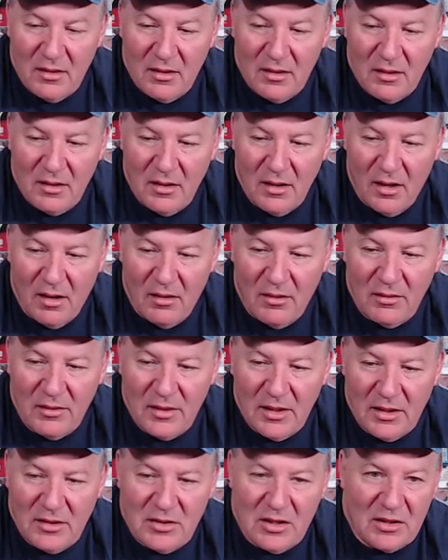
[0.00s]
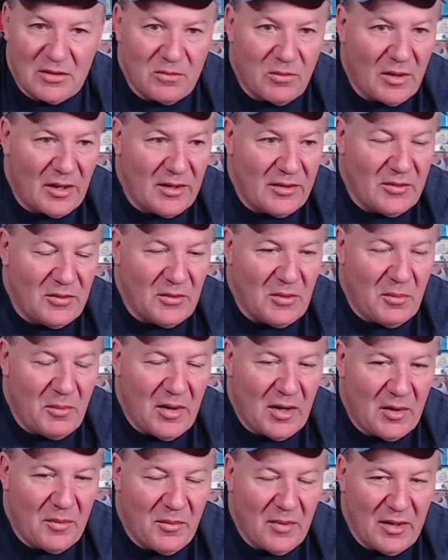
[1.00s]
you know they just want to do the
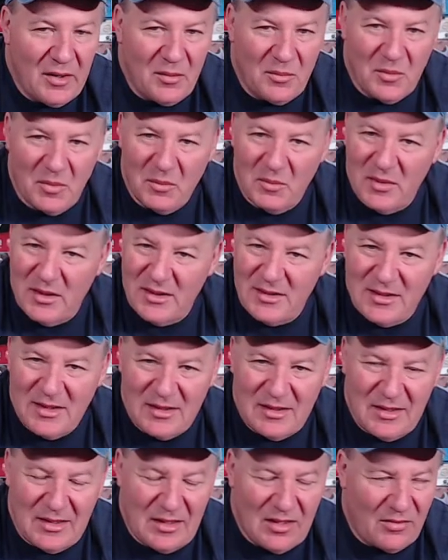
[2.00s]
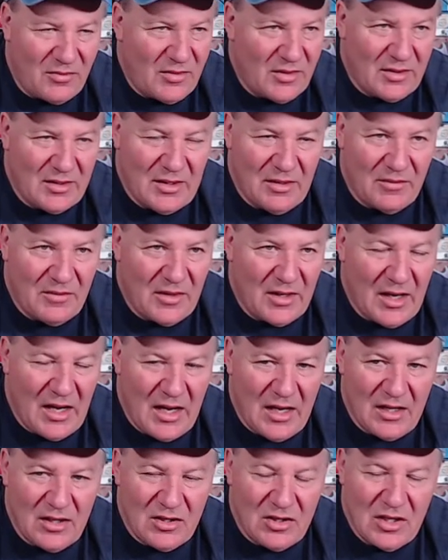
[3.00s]
bare minimum it's a different different
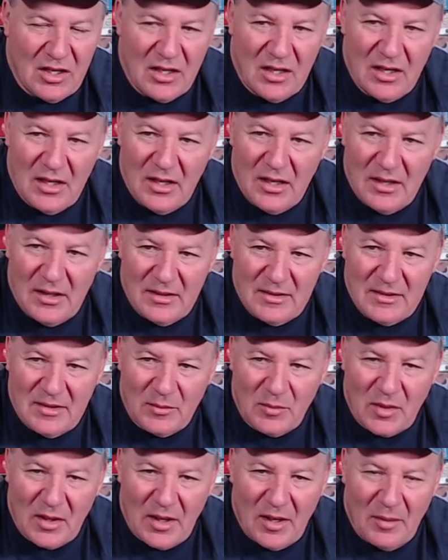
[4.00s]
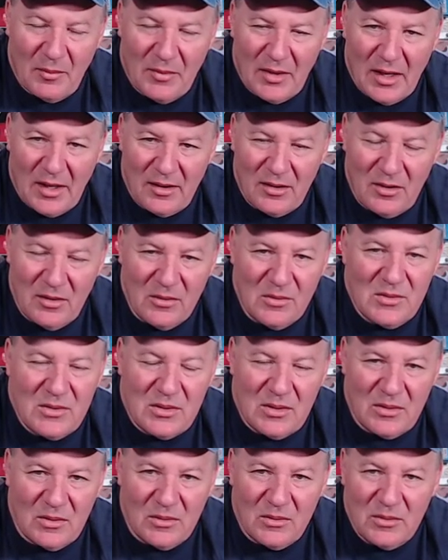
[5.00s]
age it's something i'm not used
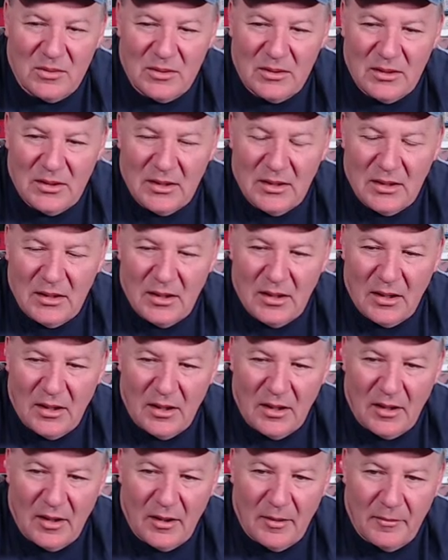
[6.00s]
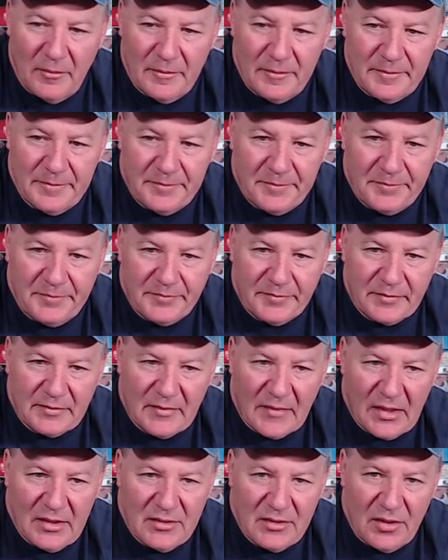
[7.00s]
to um,
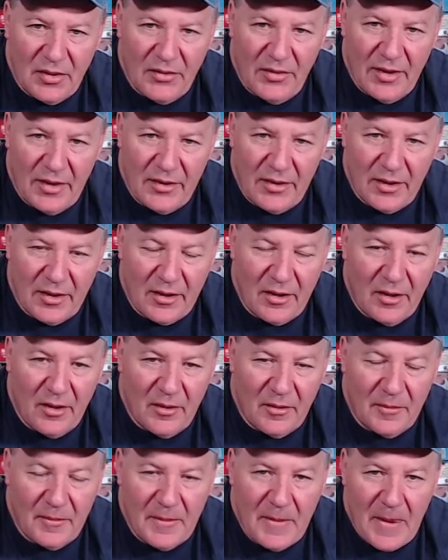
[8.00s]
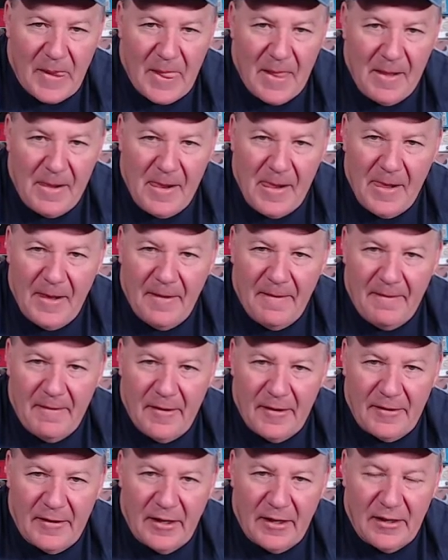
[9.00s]
so there you go
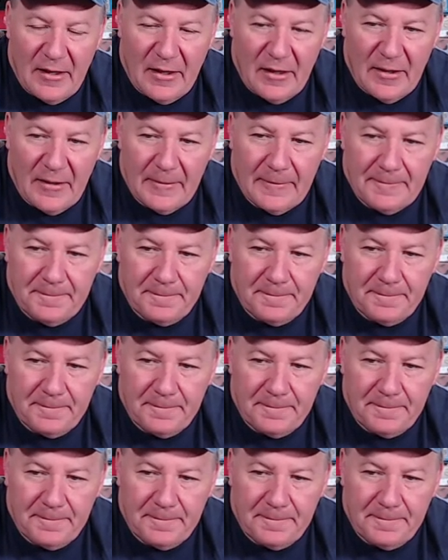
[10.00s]
and then uh,